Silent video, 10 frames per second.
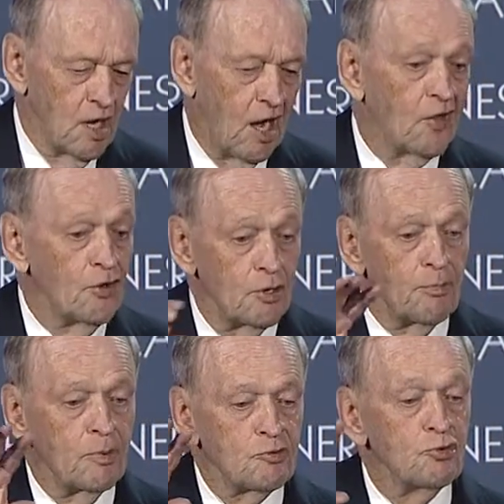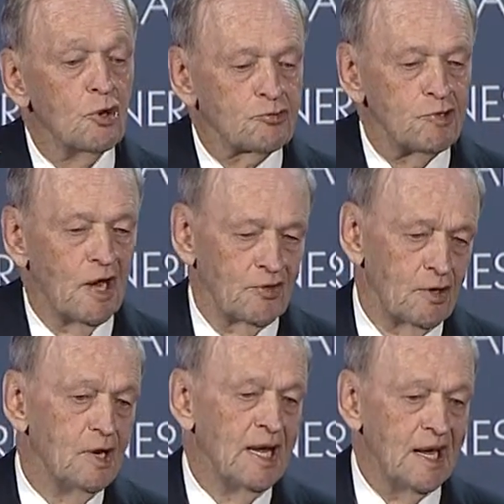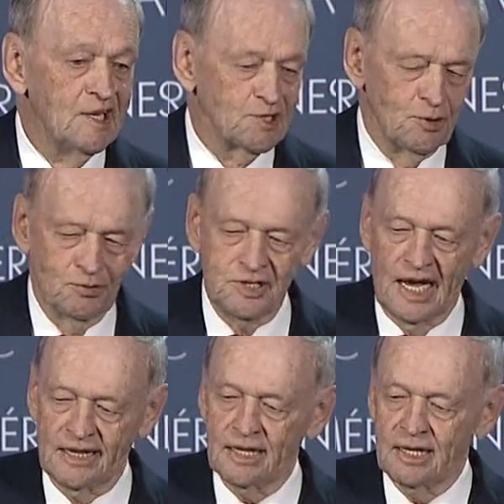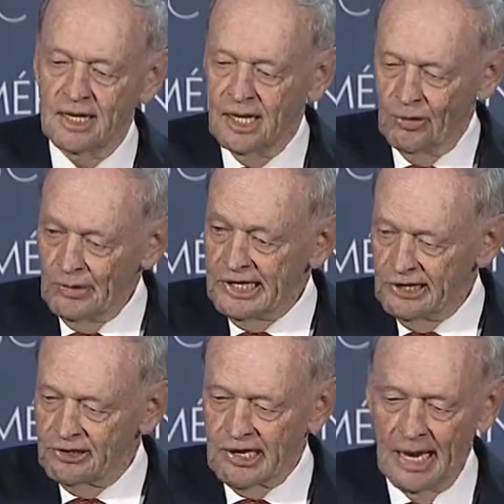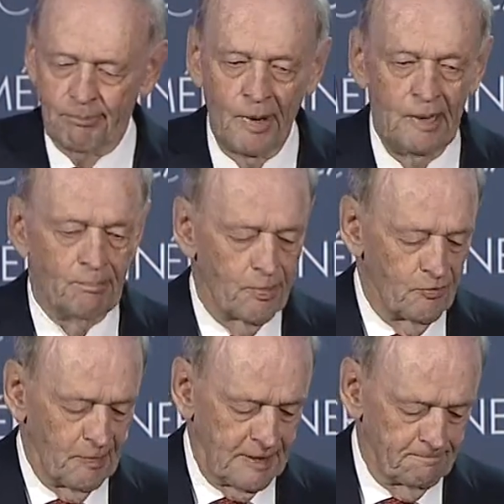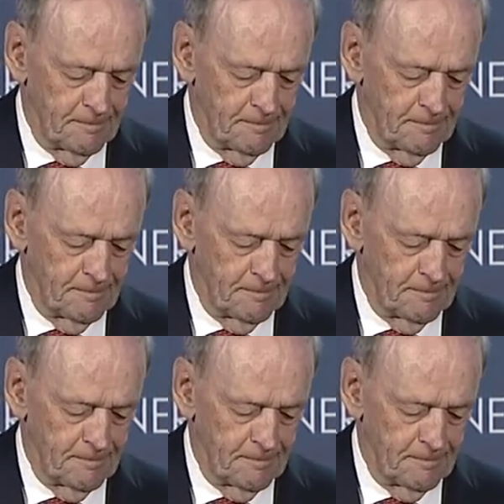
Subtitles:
other two or three other issues that we needed improvement.